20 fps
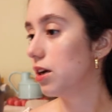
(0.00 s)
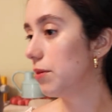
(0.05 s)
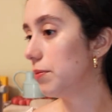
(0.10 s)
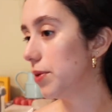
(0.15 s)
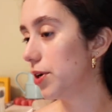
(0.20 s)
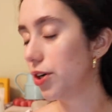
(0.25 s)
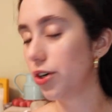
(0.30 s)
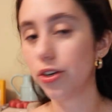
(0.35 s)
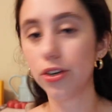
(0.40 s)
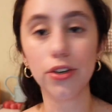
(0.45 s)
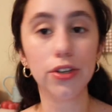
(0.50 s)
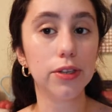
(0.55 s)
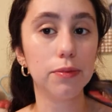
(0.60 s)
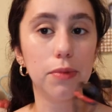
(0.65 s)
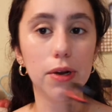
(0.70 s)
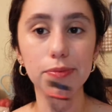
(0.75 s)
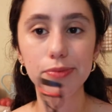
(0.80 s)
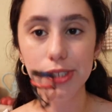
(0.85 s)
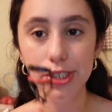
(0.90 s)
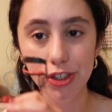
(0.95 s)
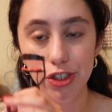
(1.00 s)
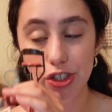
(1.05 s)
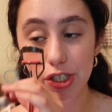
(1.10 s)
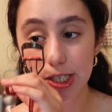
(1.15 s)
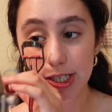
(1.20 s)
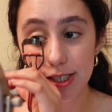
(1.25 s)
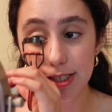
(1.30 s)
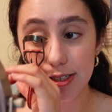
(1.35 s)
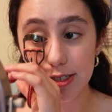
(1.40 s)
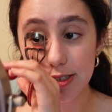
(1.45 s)
I'm gonna curl them up to
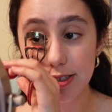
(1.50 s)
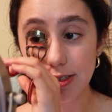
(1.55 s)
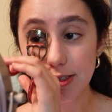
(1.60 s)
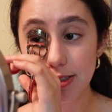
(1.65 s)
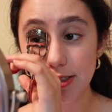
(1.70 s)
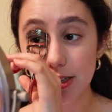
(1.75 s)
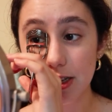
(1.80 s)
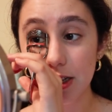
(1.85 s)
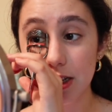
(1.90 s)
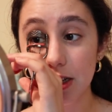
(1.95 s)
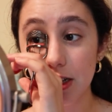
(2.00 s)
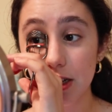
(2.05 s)
Jesus.